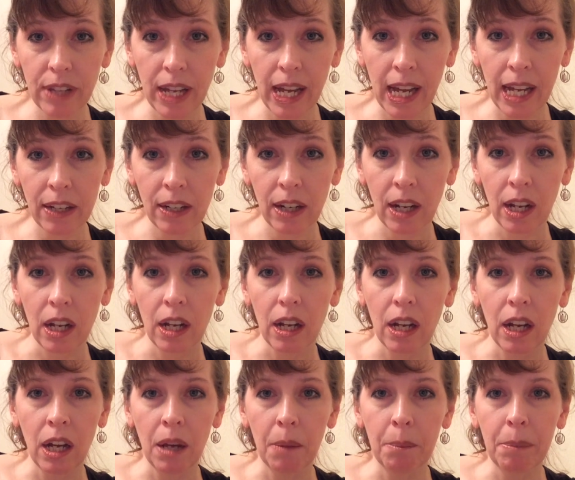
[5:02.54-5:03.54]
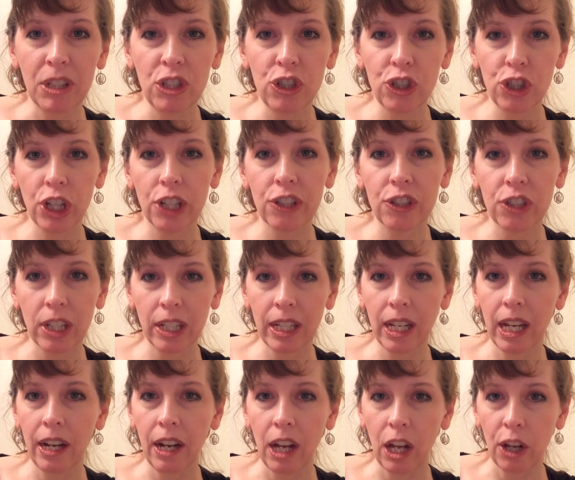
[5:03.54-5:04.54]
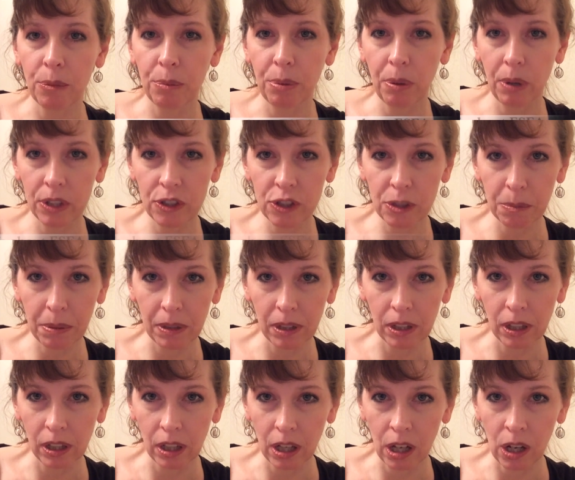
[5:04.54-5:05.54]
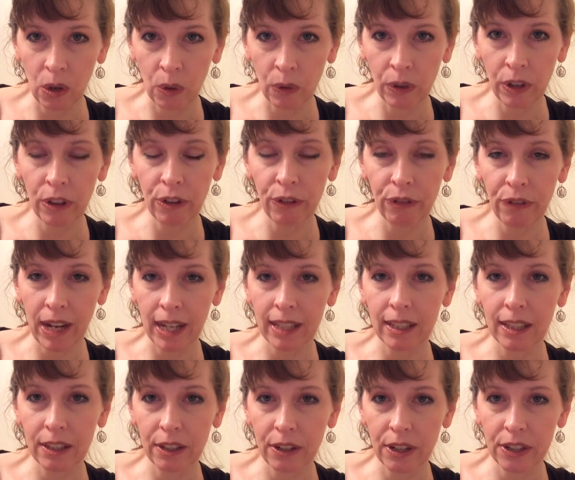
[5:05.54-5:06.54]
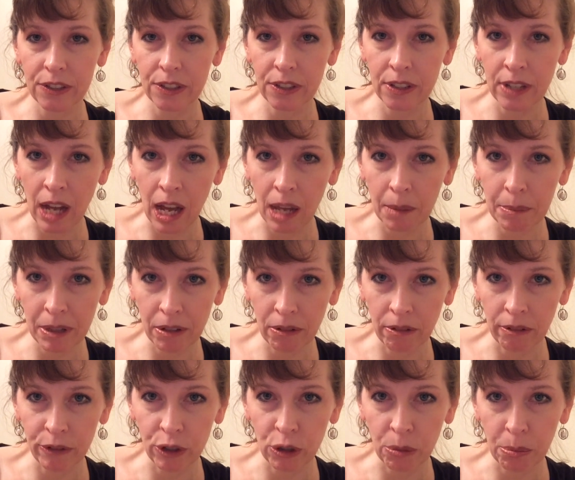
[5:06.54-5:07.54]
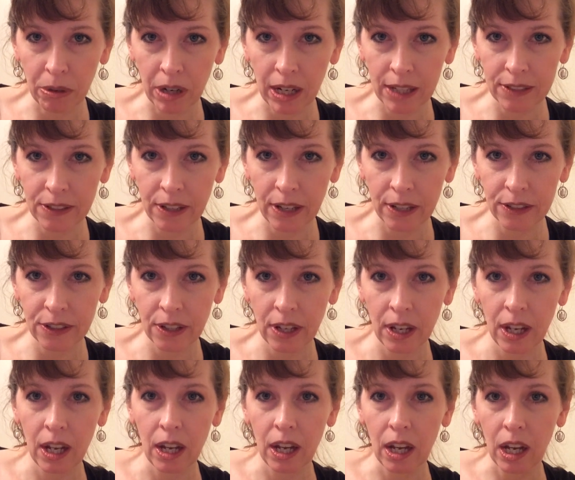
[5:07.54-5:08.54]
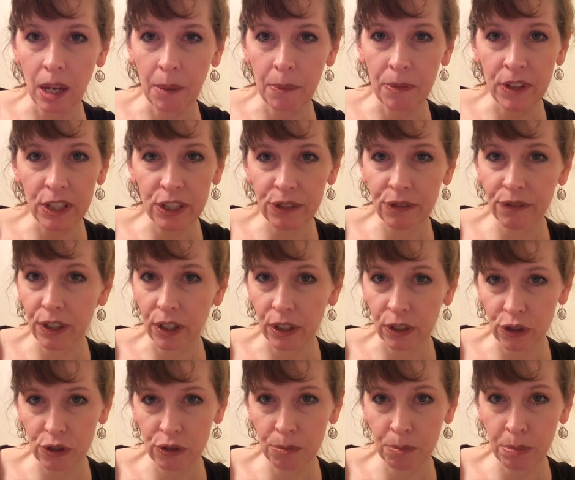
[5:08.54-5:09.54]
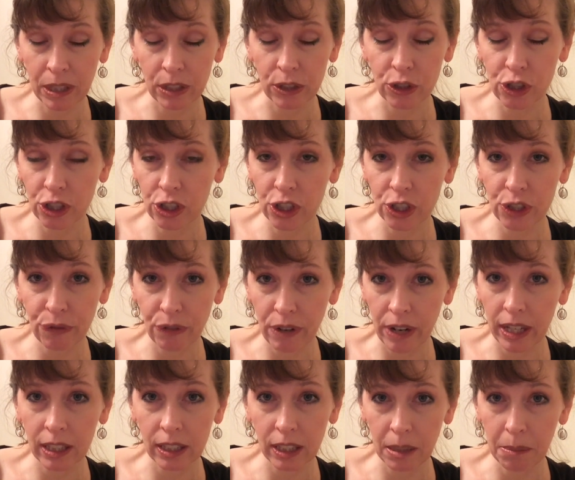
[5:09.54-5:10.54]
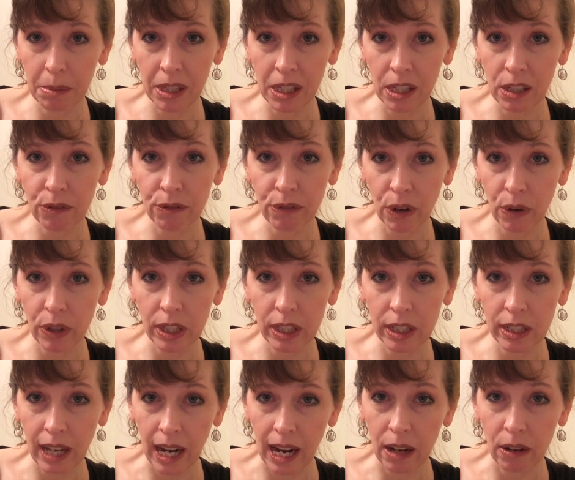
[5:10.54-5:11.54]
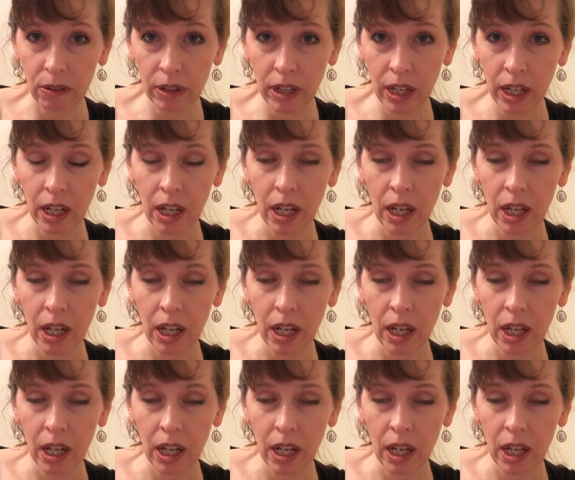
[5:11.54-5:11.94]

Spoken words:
that. But just again, on principle alone, the fact that there has not been a review process, this bill should just frankly be voted down.